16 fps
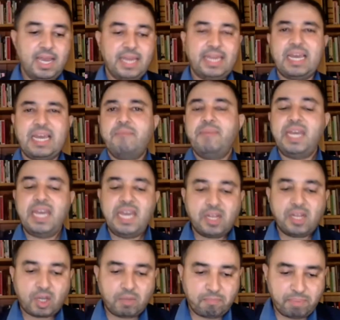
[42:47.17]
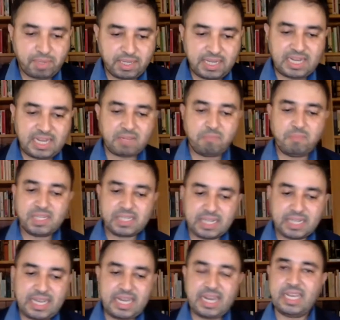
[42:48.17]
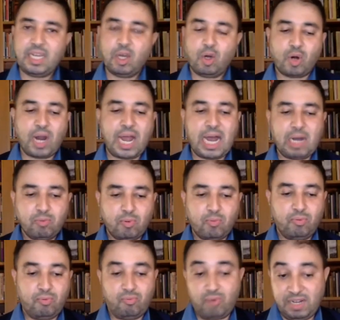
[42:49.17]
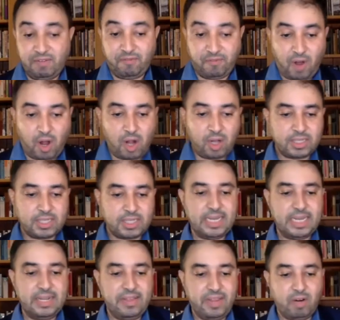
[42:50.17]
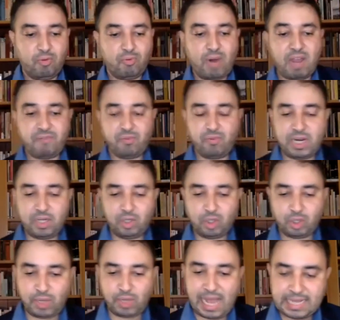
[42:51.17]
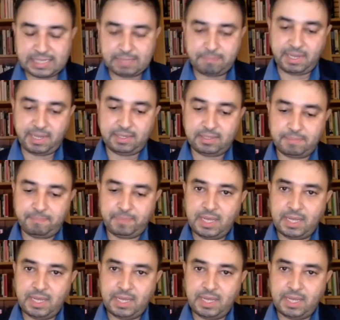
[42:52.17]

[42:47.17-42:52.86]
can be incomplete, misleading, or outright false in their referential aspect.